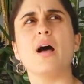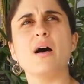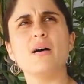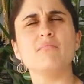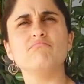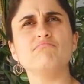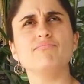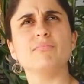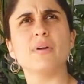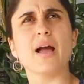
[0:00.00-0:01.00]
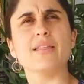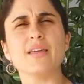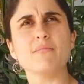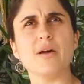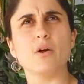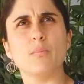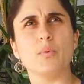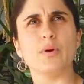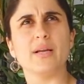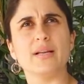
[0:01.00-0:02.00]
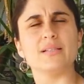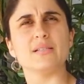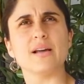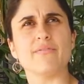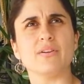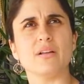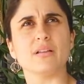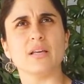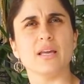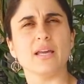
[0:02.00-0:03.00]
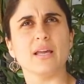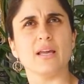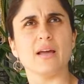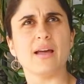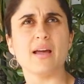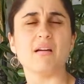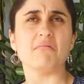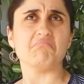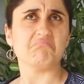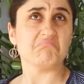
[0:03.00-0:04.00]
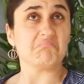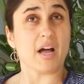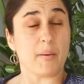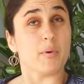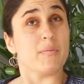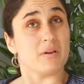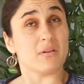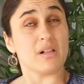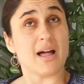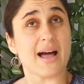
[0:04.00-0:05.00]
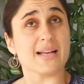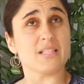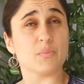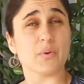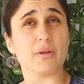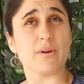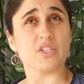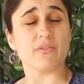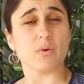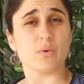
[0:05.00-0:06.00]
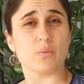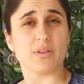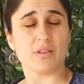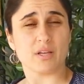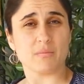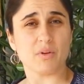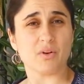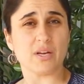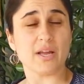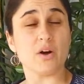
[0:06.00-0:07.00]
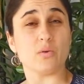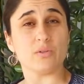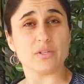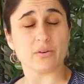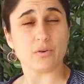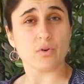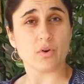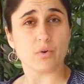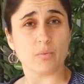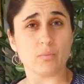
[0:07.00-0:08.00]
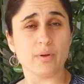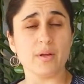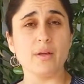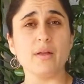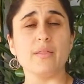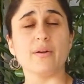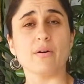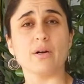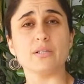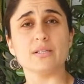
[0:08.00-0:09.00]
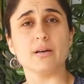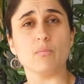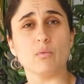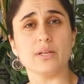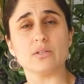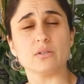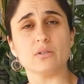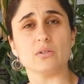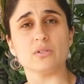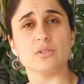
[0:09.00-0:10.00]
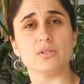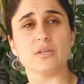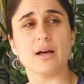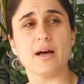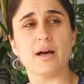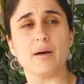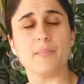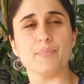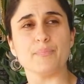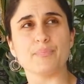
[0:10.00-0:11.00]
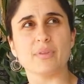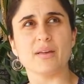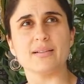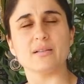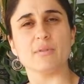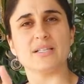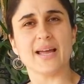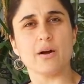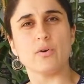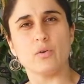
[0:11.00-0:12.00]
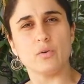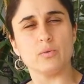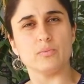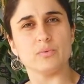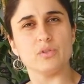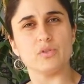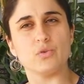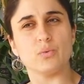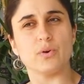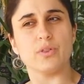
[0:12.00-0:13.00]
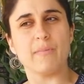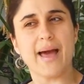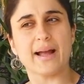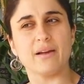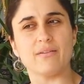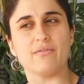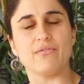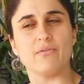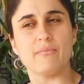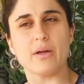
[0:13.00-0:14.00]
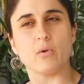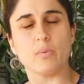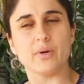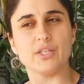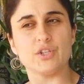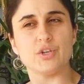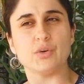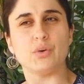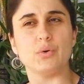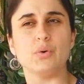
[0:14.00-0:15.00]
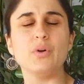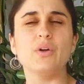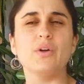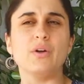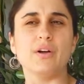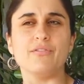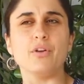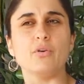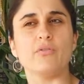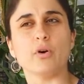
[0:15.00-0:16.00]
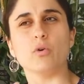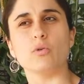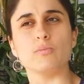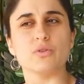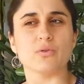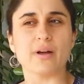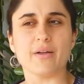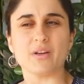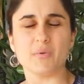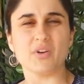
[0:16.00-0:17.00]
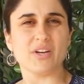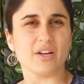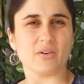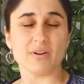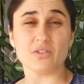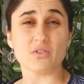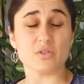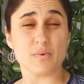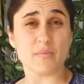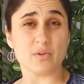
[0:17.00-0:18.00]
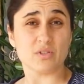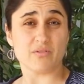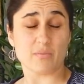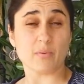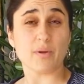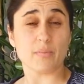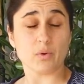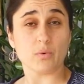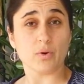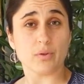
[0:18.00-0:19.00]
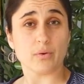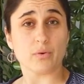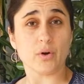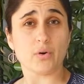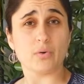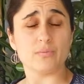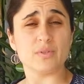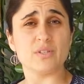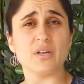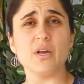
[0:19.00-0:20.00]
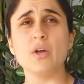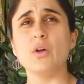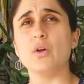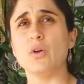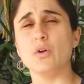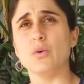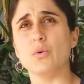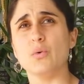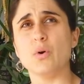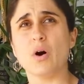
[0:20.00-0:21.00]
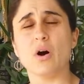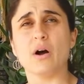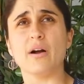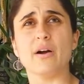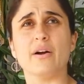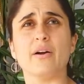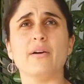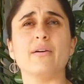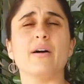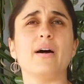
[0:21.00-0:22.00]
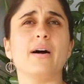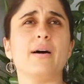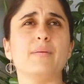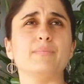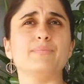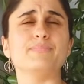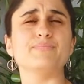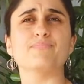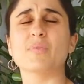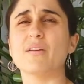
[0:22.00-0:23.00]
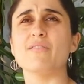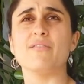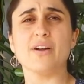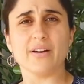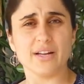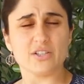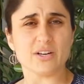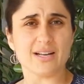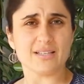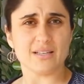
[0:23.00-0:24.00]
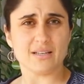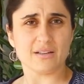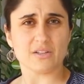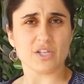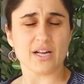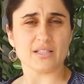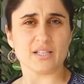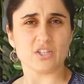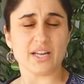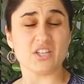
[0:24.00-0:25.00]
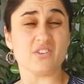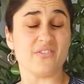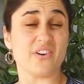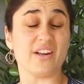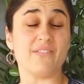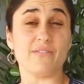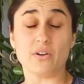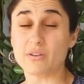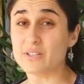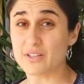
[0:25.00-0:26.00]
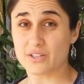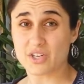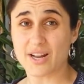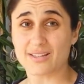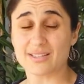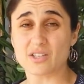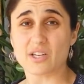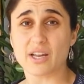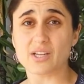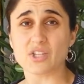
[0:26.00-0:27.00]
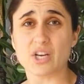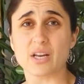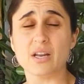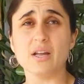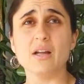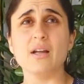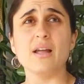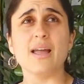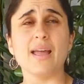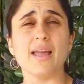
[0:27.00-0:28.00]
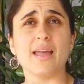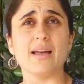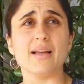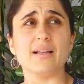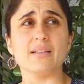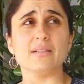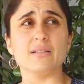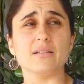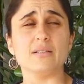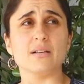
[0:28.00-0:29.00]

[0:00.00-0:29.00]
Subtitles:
I think Meadow Point is definitely upper middle class. Pretty much everyone within the community owns their own home. There are some rentals in some of the townhomes toward the back of Meadow Point too. A few of the homes throughout the community are rentals, but most of them are people who own their own homes, who are very interested in their child's education, very involved in their child's education, and